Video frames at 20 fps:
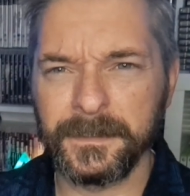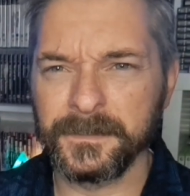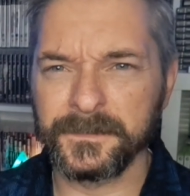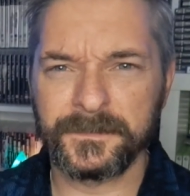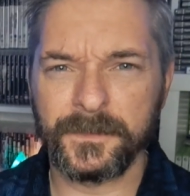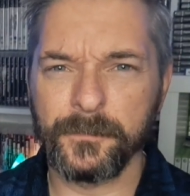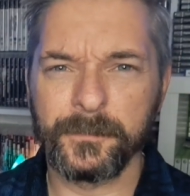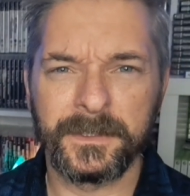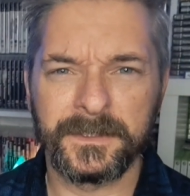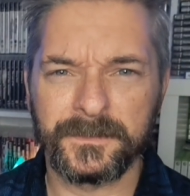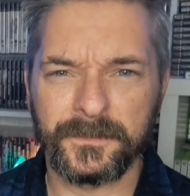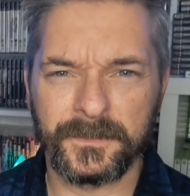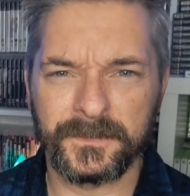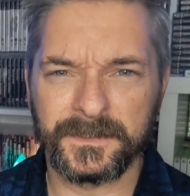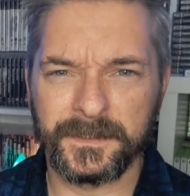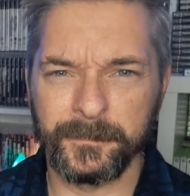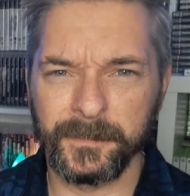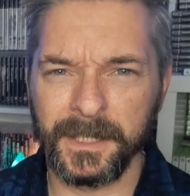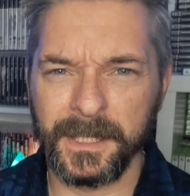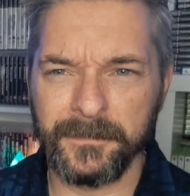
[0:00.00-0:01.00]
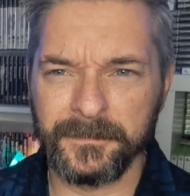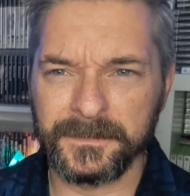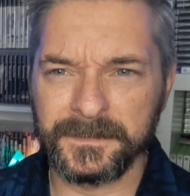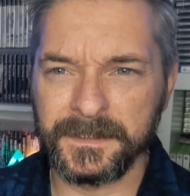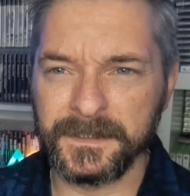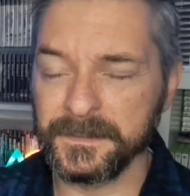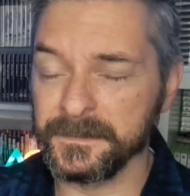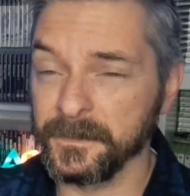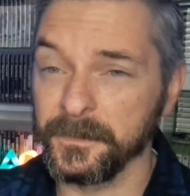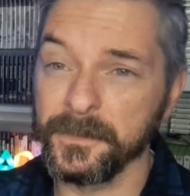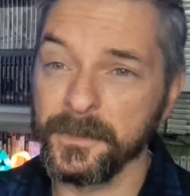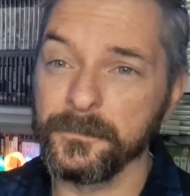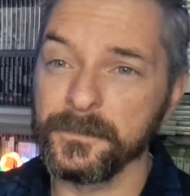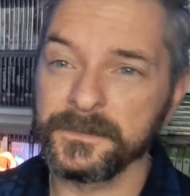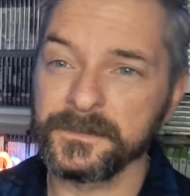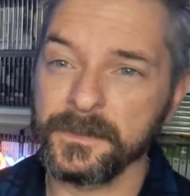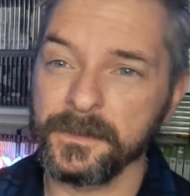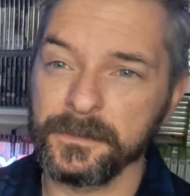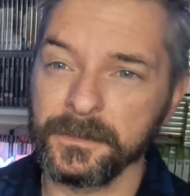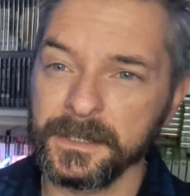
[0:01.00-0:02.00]
There's so many sort of similarities, and I know
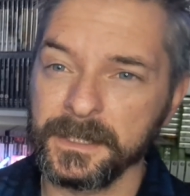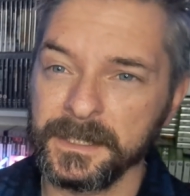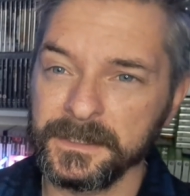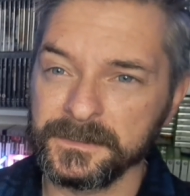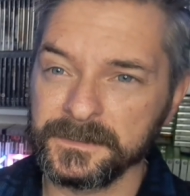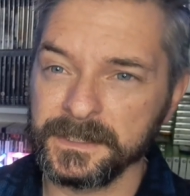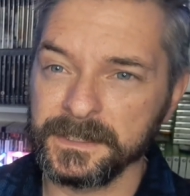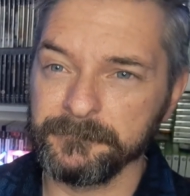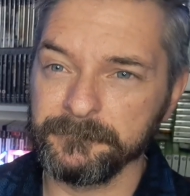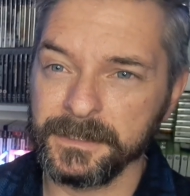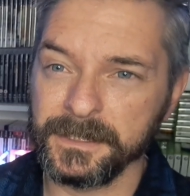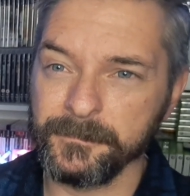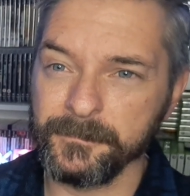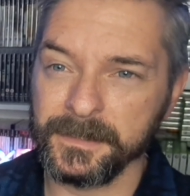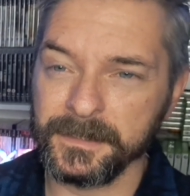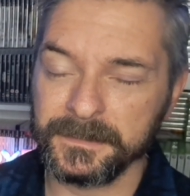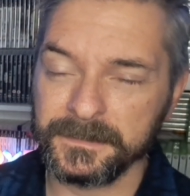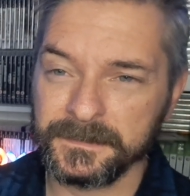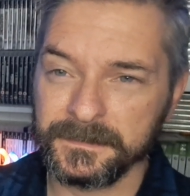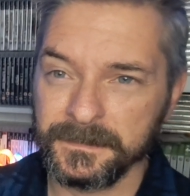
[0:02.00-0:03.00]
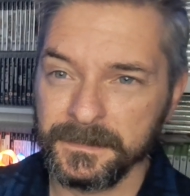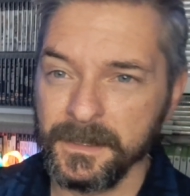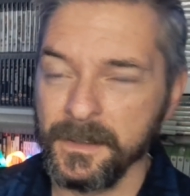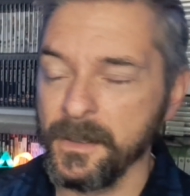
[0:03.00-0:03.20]
this got the HD remix